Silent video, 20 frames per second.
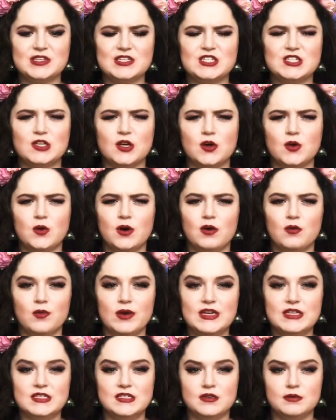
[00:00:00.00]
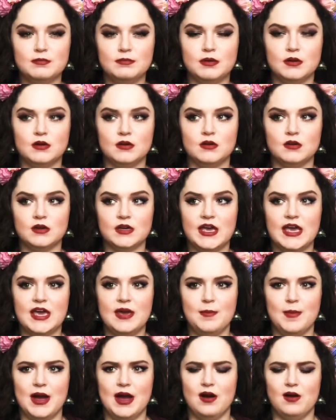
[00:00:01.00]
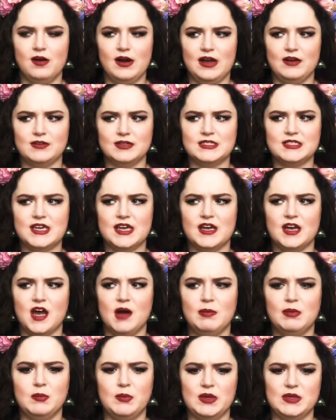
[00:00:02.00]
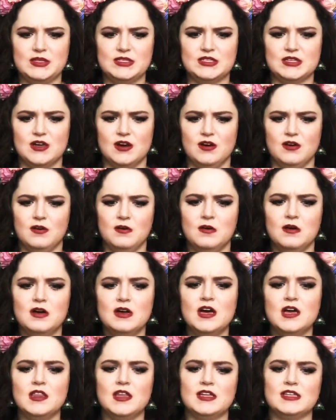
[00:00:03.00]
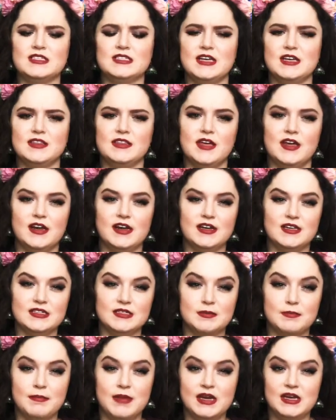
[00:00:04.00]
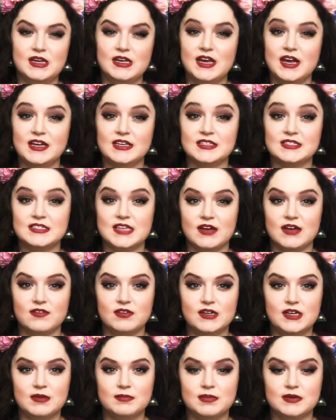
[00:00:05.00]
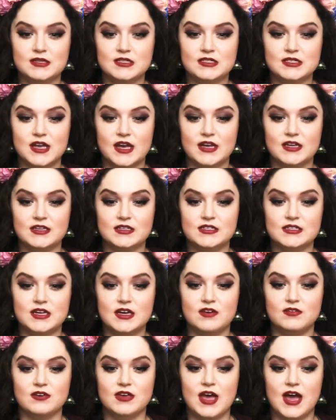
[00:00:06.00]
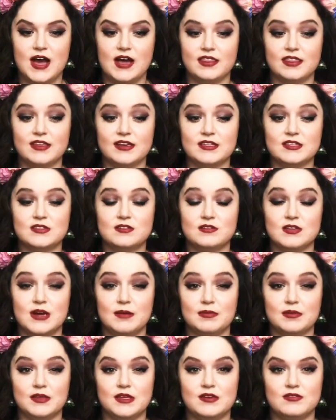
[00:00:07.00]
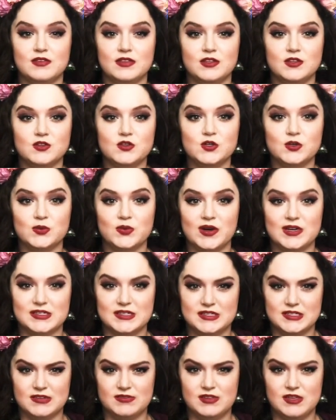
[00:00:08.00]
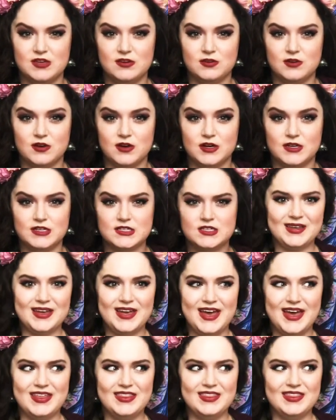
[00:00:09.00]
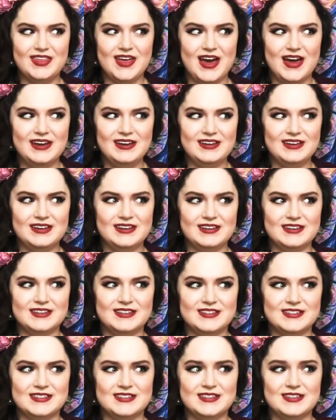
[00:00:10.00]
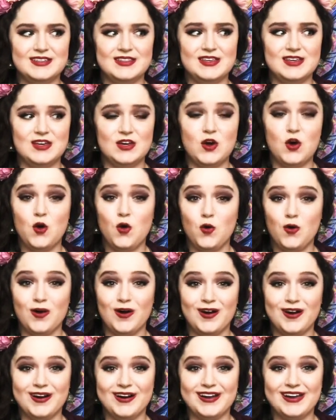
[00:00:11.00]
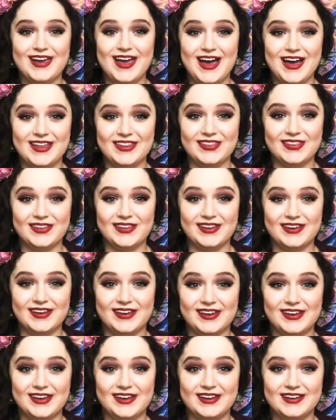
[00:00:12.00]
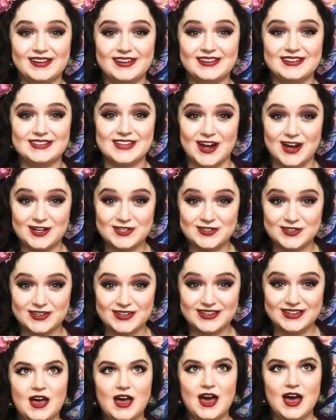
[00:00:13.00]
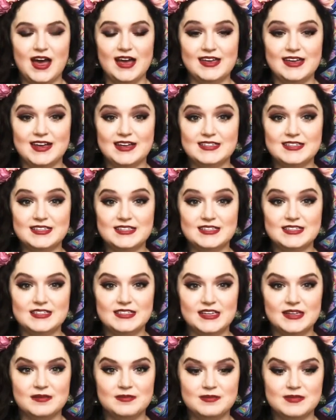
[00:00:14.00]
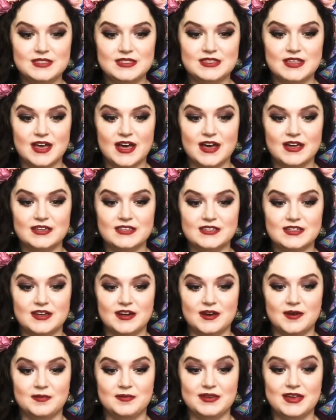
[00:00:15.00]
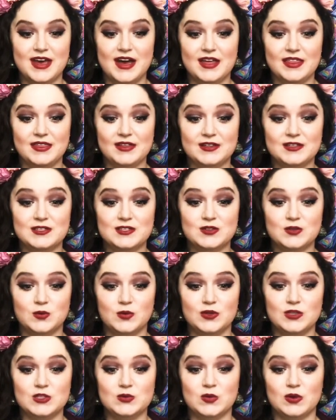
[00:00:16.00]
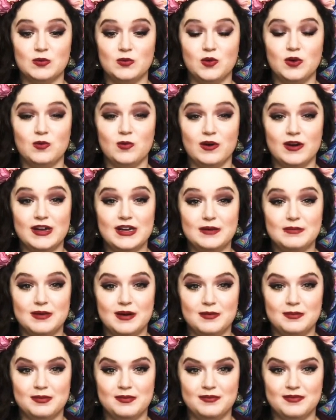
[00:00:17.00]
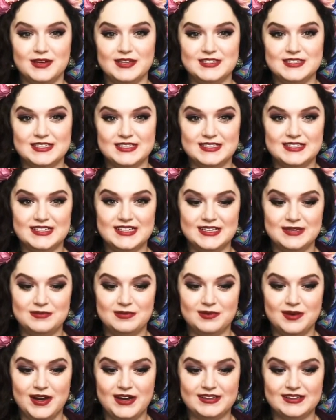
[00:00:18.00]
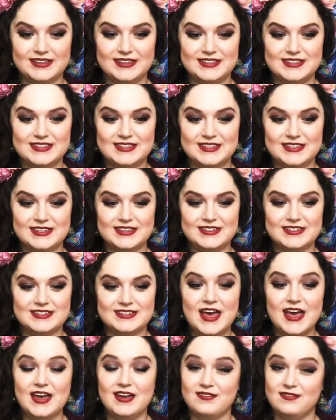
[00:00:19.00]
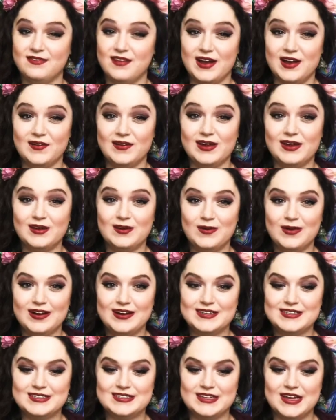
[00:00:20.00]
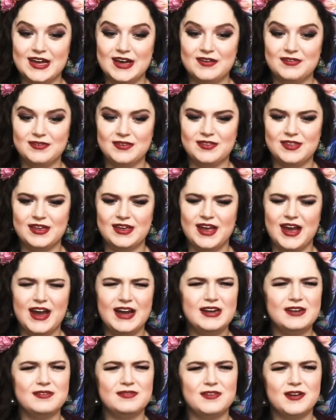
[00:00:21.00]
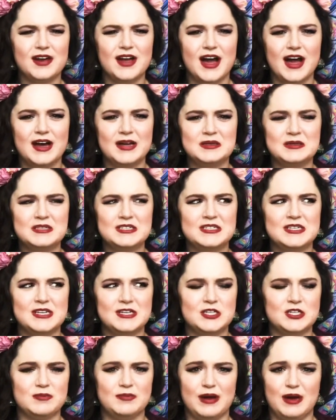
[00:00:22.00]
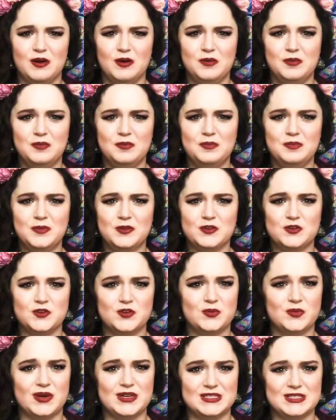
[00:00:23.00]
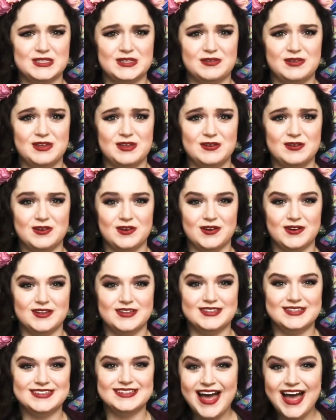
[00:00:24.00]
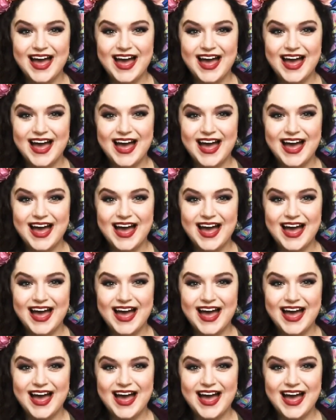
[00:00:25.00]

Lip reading: So a recent poll came out, I would say a couple months ago, that said that as many as 70% of Catholics do not believe in the true presence of the Eucharist. And that is the core Catholic doctrine. I guess it seems that Catholic schools were more worried about preventing teen pregnancies and firing queer staff that they kind of forgot to teach about the true presence of the Eucharist.